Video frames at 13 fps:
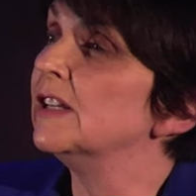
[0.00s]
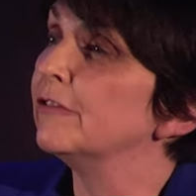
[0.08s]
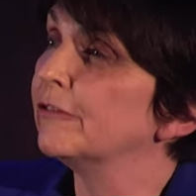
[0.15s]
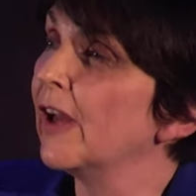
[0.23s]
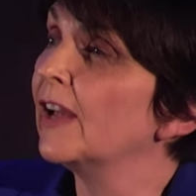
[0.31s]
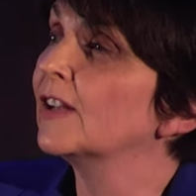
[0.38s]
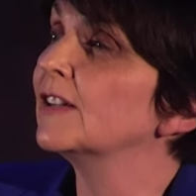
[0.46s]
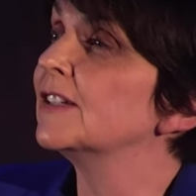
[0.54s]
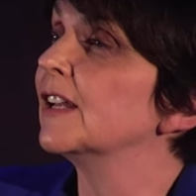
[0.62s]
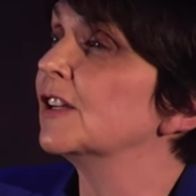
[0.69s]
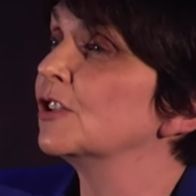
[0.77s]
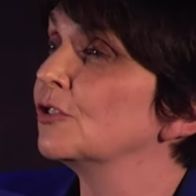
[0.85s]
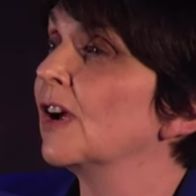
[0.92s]
faculty
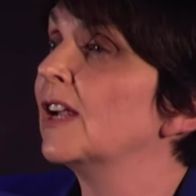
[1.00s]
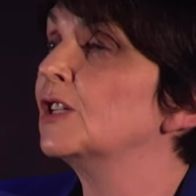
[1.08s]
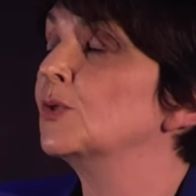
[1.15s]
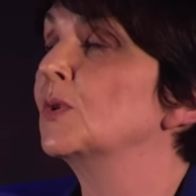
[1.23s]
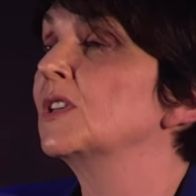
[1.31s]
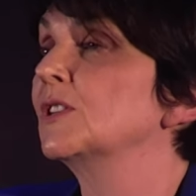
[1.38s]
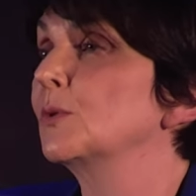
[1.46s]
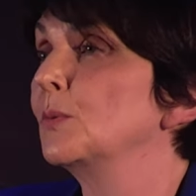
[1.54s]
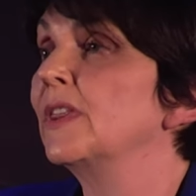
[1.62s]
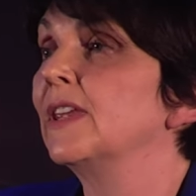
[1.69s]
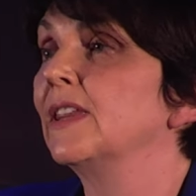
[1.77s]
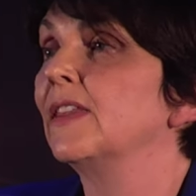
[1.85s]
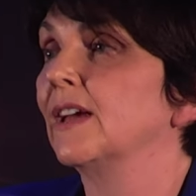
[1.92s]
and graduates
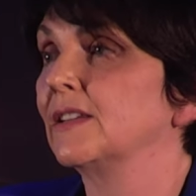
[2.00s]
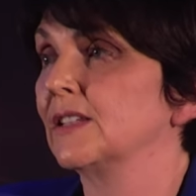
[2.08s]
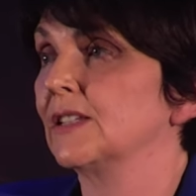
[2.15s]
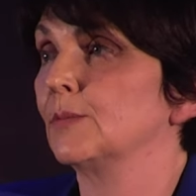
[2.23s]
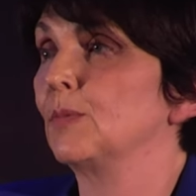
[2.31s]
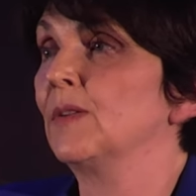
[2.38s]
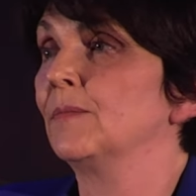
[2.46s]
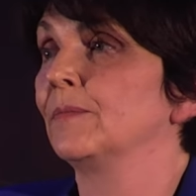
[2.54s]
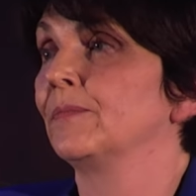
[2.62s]
within that discipline.